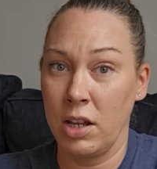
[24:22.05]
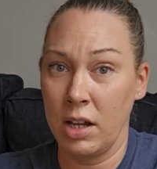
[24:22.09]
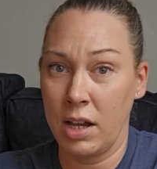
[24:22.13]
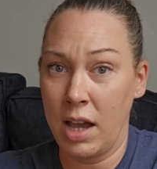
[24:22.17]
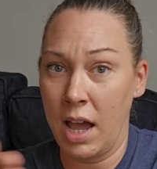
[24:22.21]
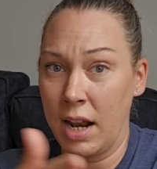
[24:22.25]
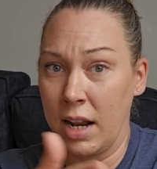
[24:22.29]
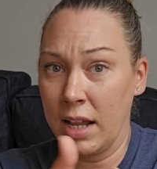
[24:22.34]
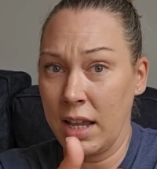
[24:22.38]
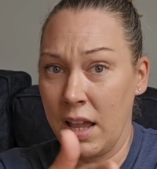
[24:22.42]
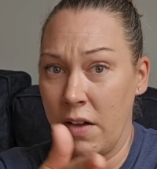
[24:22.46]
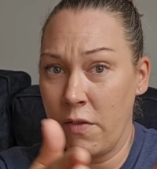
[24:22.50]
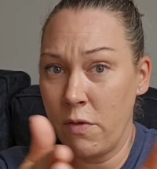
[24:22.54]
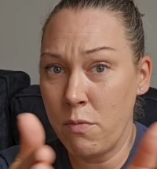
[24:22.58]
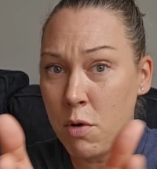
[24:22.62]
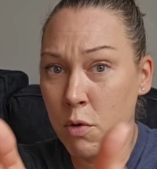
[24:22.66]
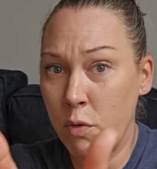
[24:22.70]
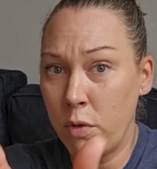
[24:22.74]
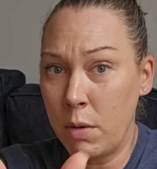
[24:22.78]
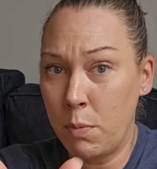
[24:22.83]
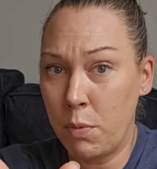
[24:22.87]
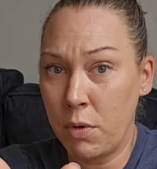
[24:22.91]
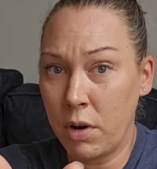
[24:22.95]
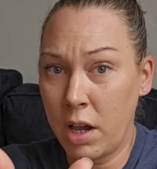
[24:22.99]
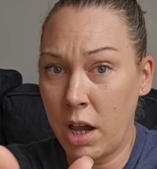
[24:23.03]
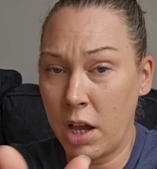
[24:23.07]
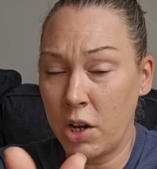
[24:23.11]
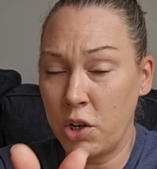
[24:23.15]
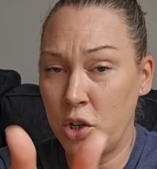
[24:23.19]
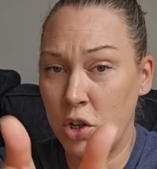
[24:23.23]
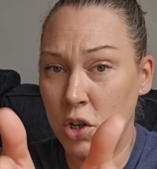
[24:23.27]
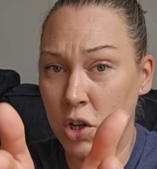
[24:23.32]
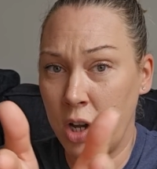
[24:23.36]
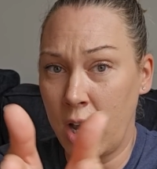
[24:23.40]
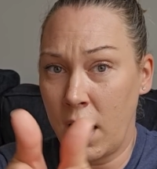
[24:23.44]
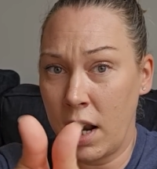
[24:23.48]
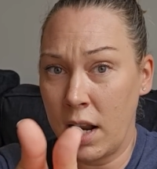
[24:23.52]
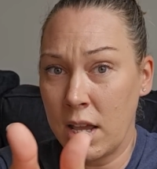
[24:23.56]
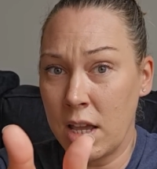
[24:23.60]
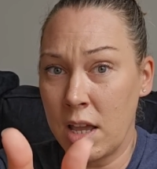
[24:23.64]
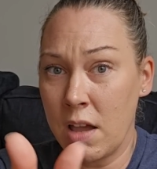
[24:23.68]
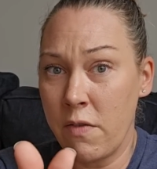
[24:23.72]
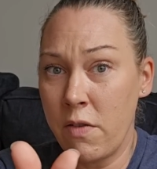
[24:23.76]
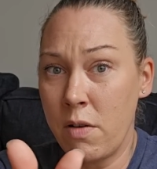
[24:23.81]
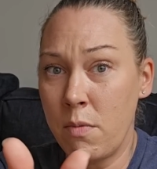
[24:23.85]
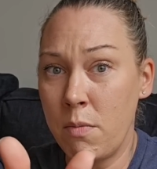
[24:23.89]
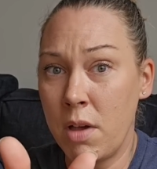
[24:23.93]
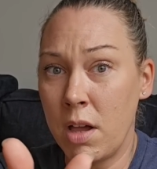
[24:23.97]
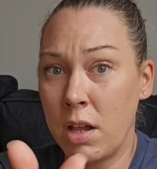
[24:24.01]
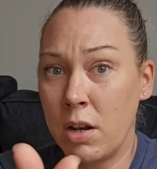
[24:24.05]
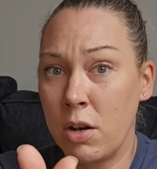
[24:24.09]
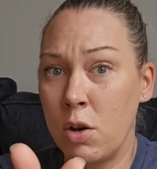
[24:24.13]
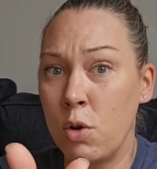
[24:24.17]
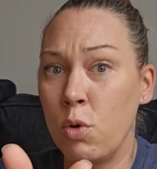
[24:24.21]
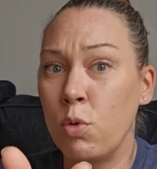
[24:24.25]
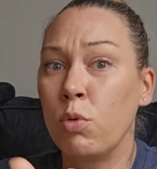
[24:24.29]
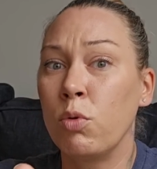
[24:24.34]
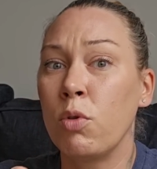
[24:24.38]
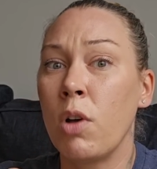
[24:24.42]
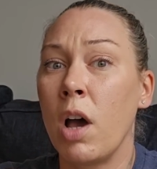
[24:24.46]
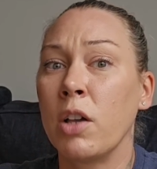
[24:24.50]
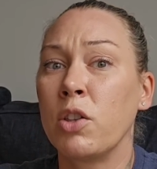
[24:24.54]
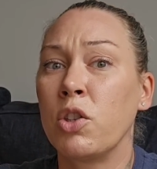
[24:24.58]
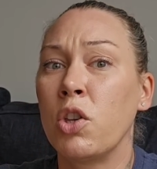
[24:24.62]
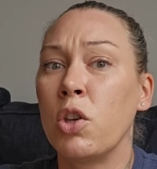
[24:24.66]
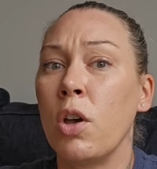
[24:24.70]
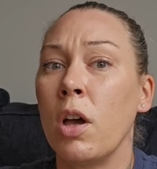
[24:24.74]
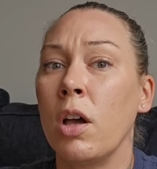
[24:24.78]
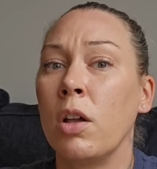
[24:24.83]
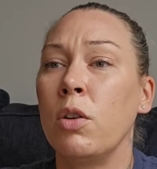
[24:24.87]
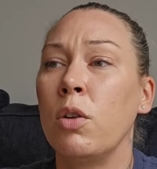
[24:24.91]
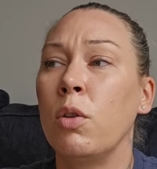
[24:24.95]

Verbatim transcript: You got to give them a repercussion. You got to give them a new a,